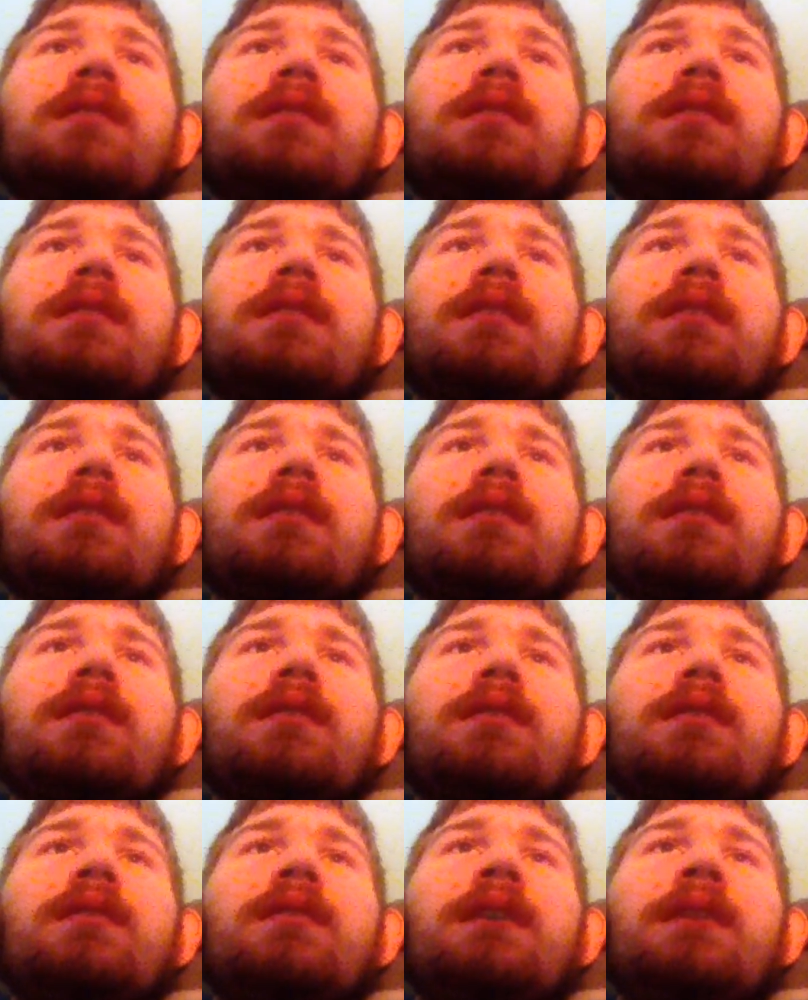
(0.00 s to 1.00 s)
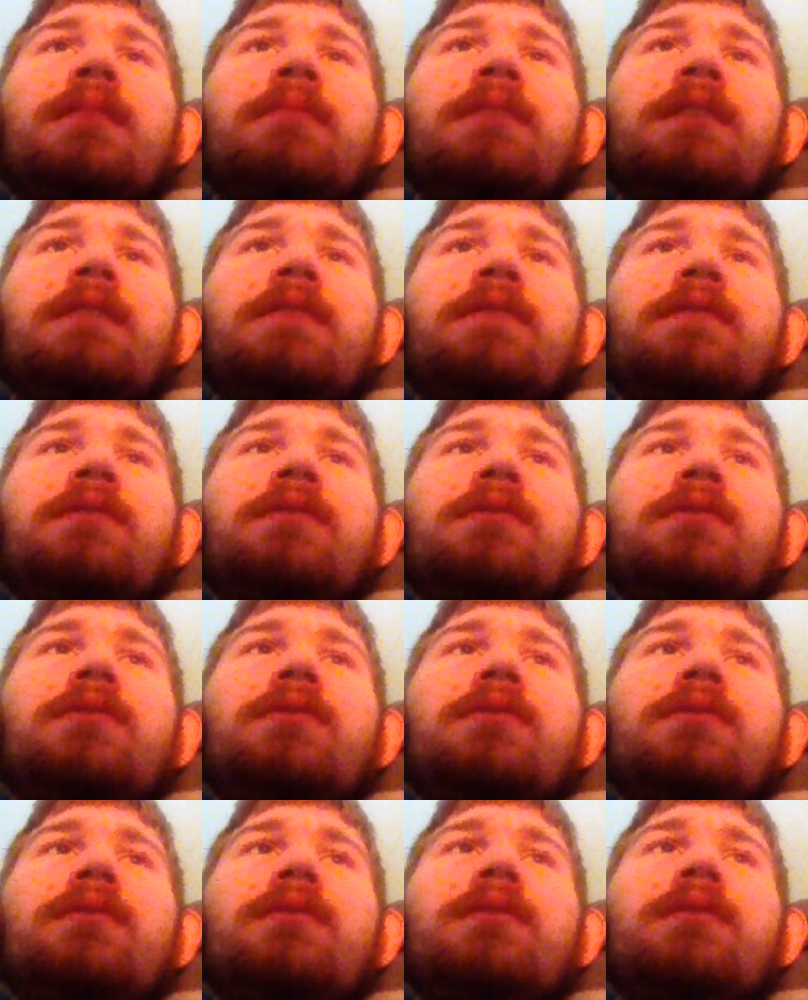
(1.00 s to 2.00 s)
the name given
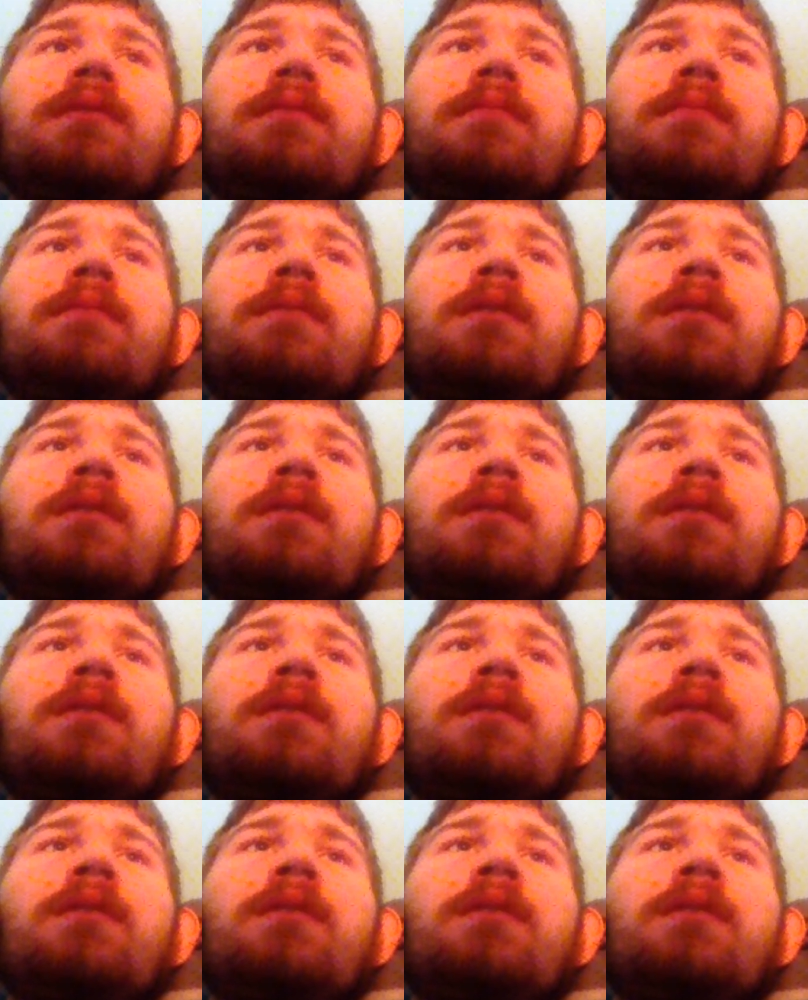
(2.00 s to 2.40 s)
to the